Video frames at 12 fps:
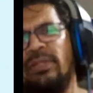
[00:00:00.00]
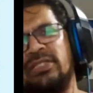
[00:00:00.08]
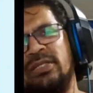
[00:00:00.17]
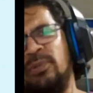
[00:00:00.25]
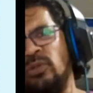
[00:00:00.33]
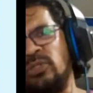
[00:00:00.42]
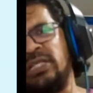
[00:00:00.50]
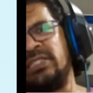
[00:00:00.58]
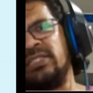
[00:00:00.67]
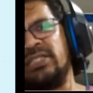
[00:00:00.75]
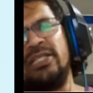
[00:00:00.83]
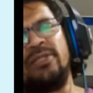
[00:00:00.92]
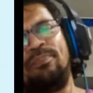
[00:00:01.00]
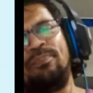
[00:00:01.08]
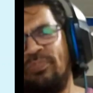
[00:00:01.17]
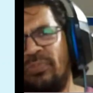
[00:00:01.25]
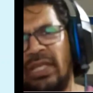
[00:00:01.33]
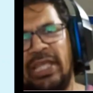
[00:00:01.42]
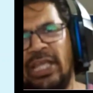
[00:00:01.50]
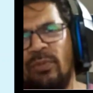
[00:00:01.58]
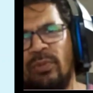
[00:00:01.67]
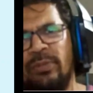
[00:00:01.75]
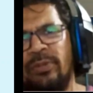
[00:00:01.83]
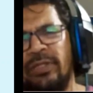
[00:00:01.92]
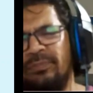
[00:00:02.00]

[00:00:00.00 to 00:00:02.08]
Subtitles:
the process is in equilibrium.